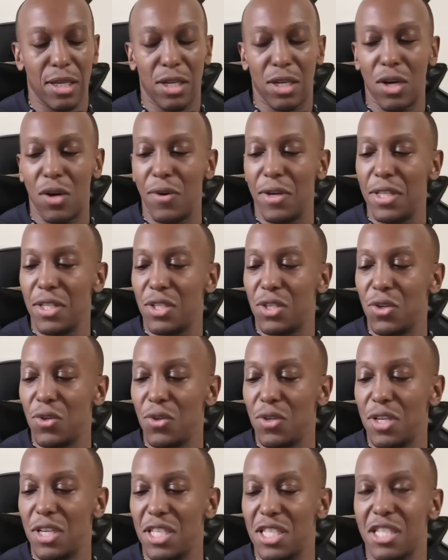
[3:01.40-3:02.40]
going
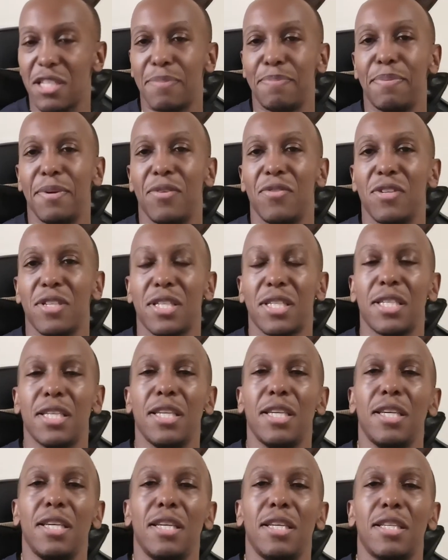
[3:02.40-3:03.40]
to
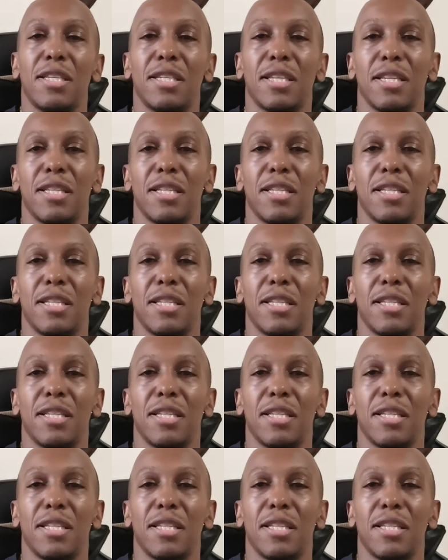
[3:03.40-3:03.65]
conspiracies